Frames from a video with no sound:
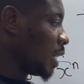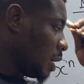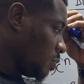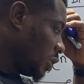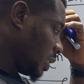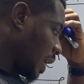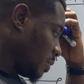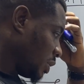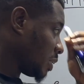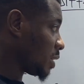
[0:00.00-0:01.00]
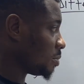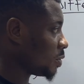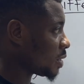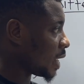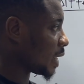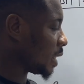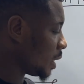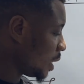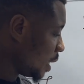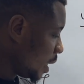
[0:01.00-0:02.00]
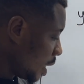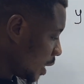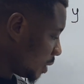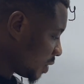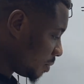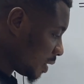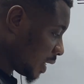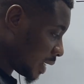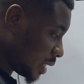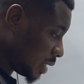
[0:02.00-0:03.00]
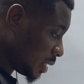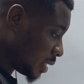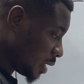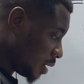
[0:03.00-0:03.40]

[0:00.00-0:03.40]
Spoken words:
which is most likely something like this.